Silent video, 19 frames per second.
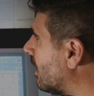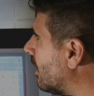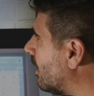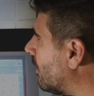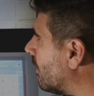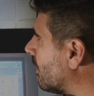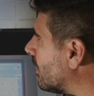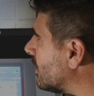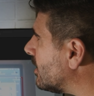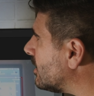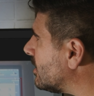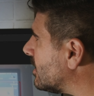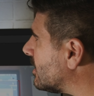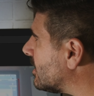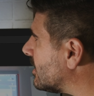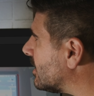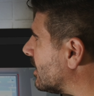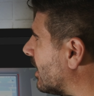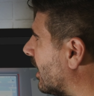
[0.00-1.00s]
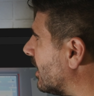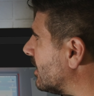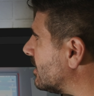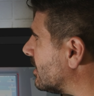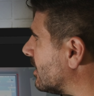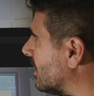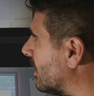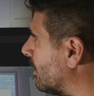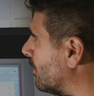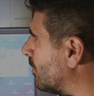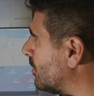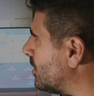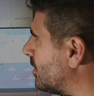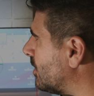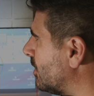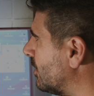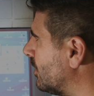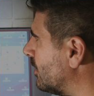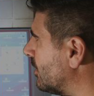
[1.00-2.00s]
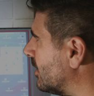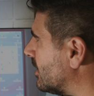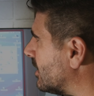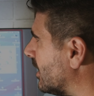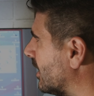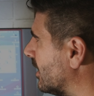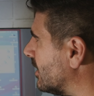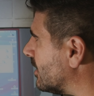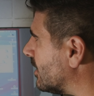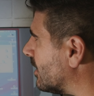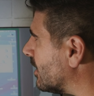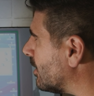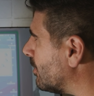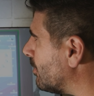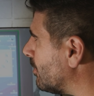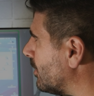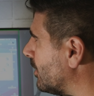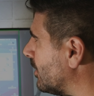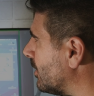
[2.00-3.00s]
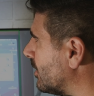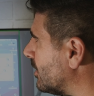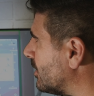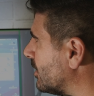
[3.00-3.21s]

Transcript: And we're going to just size it up to the size of the computer